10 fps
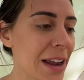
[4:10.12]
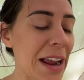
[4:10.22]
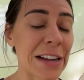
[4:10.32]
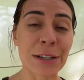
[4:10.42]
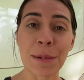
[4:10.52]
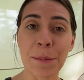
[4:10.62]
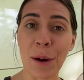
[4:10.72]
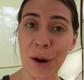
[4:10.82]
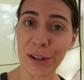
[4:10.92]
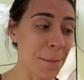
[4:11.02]
intimate
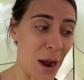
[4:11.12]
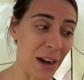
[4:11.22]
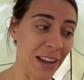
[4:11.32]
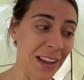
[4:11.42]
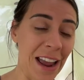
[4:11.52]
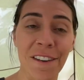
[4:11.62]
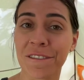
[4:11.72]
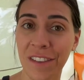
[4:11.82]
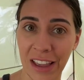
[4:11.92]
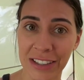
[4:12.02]
part, body, and
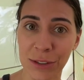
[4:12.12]
face